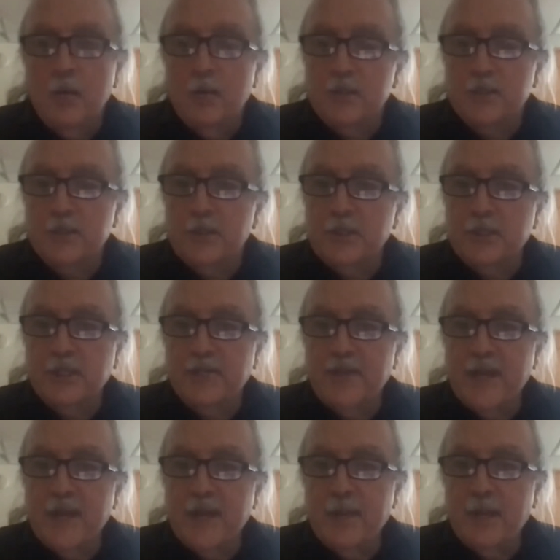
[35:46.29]
was supposed to have
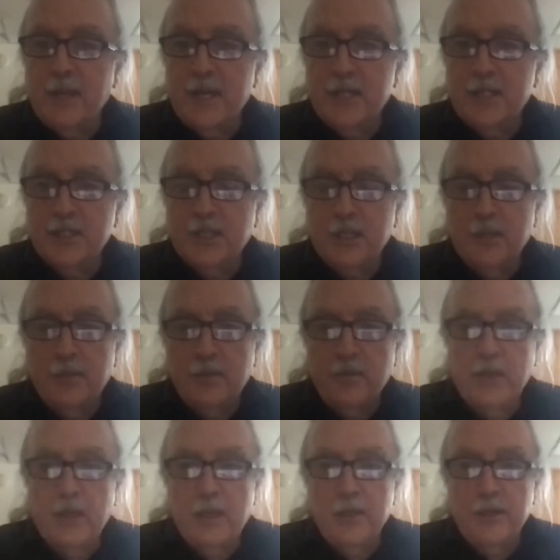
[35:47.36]
happened last year, but we
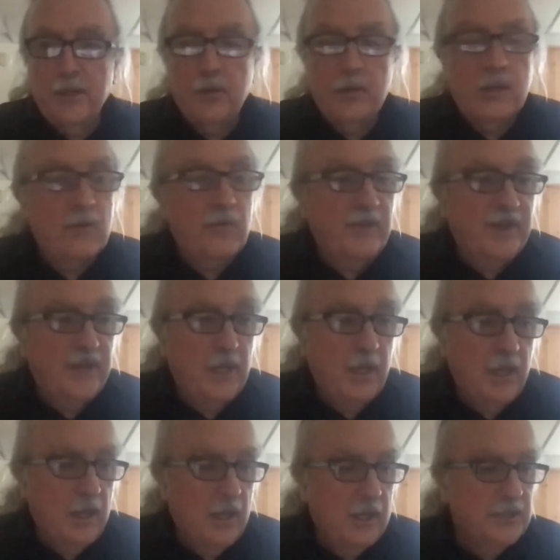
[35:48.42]
all know COVID
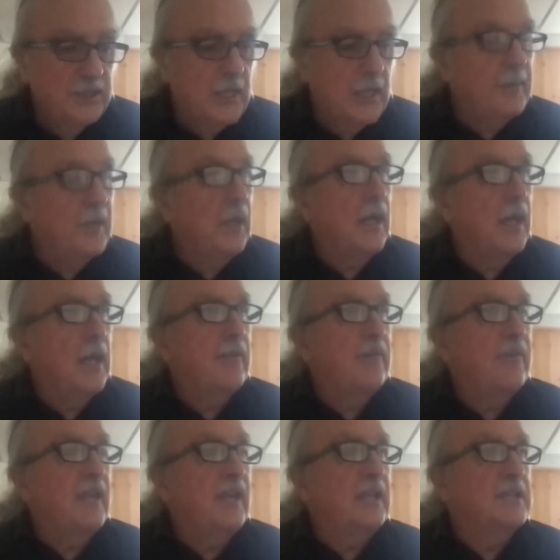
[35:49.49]
stopped a lot of
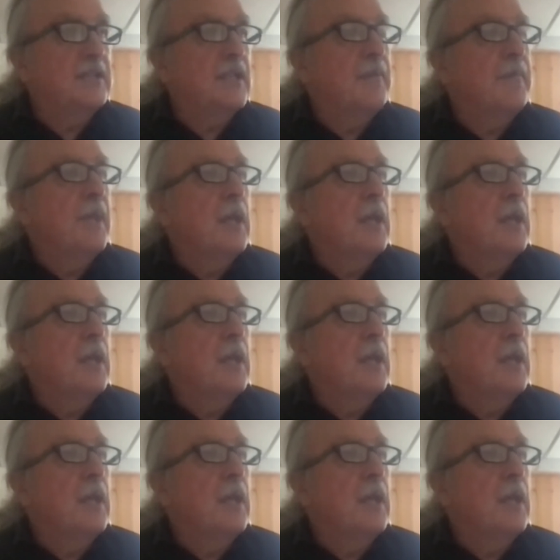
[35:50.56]
things.